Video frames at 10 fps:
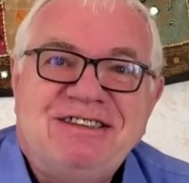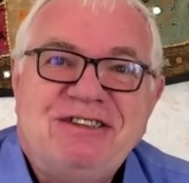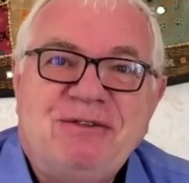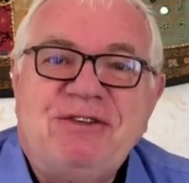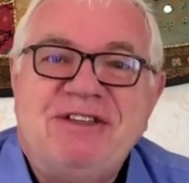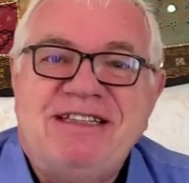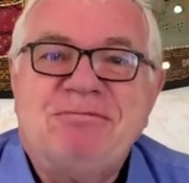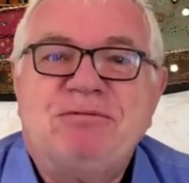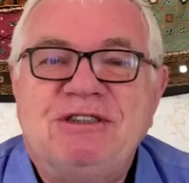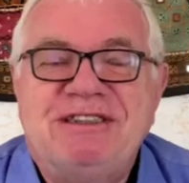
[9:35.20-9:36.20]
with the
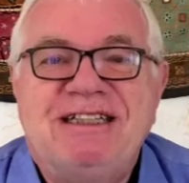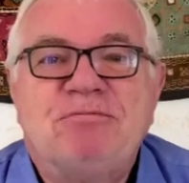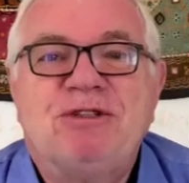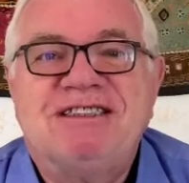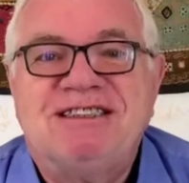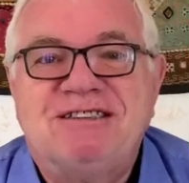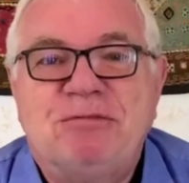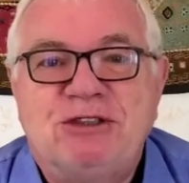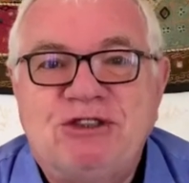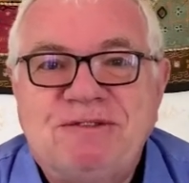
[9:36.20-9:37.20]
then President
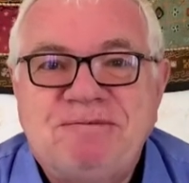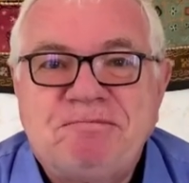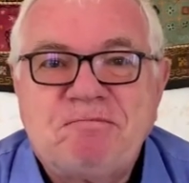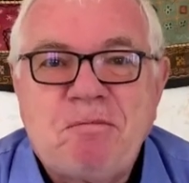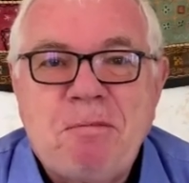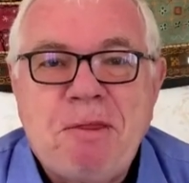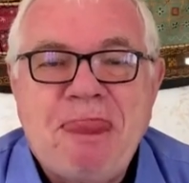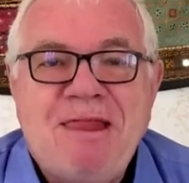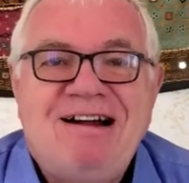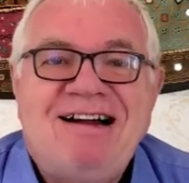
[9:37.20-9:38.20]
Bush.
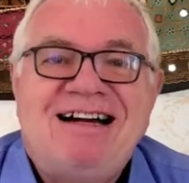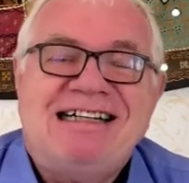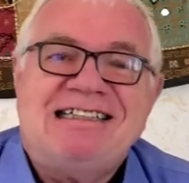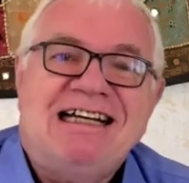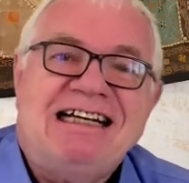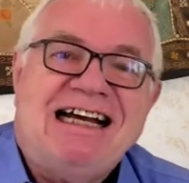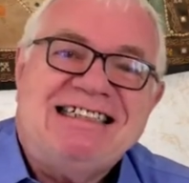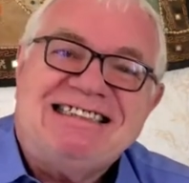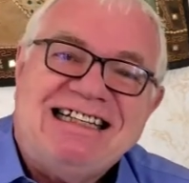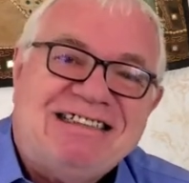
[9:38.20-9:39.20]
Okay? And
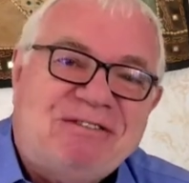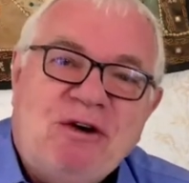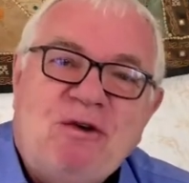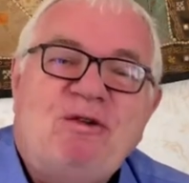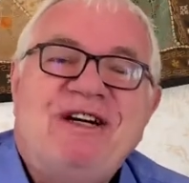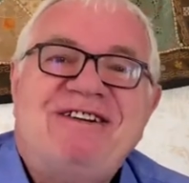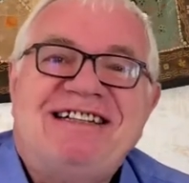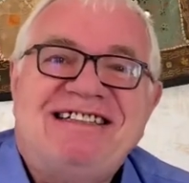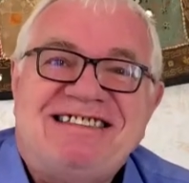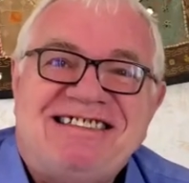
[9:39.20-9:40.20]
he said, where
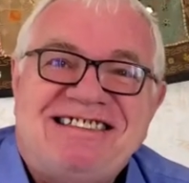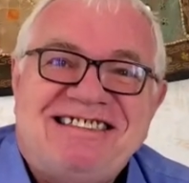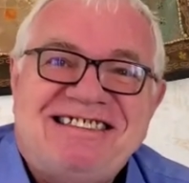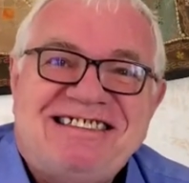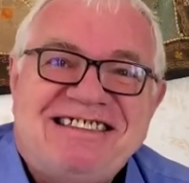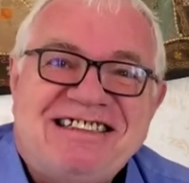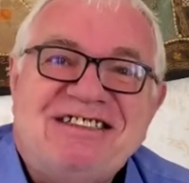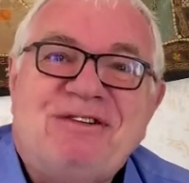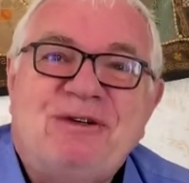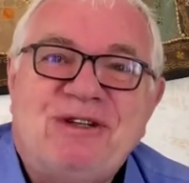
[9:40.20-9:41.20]
else in
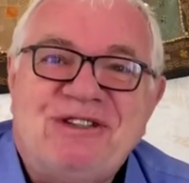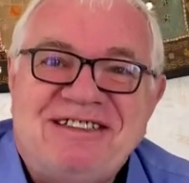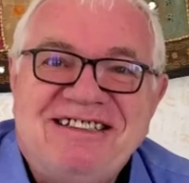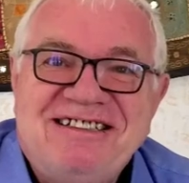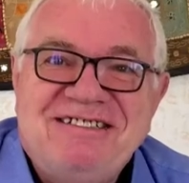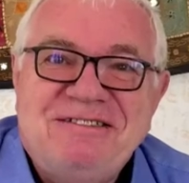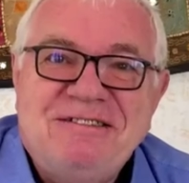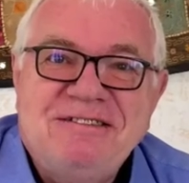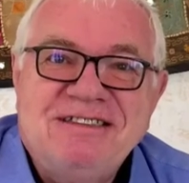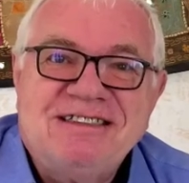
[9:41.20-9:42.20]
the world
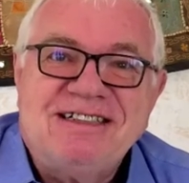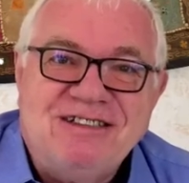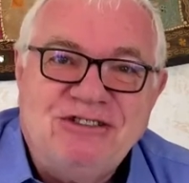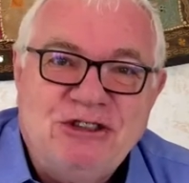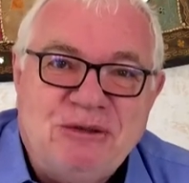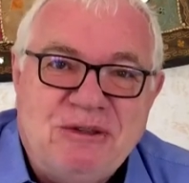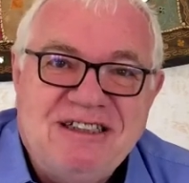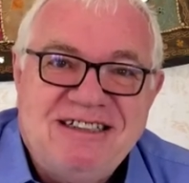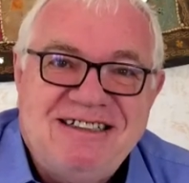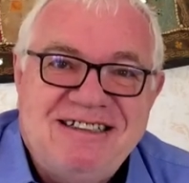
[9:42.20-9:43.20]
can a Jew
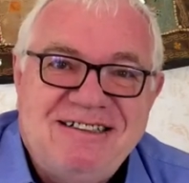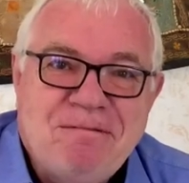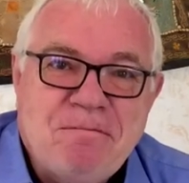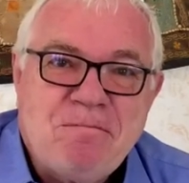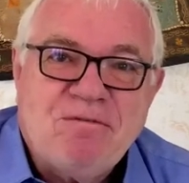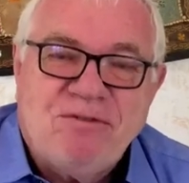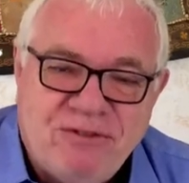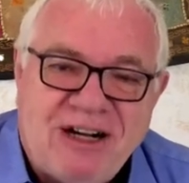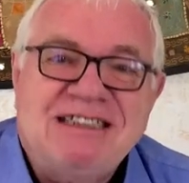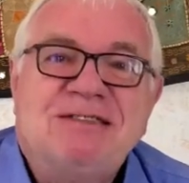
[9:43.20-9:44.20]

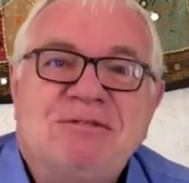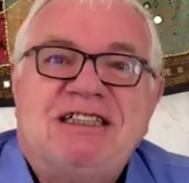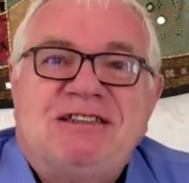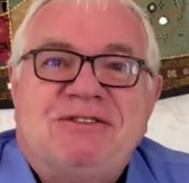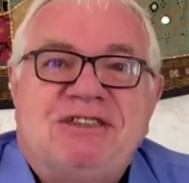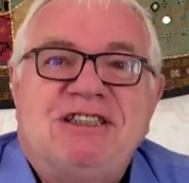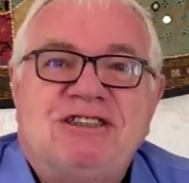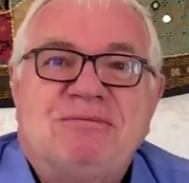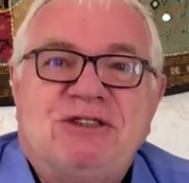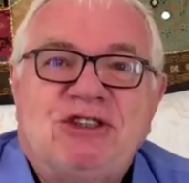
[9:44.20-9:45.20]
find himself in
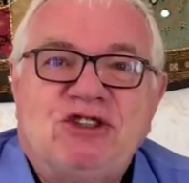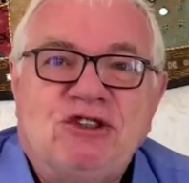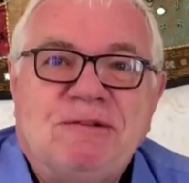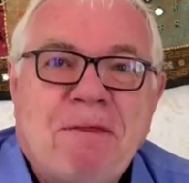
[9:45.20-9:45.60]
such a position?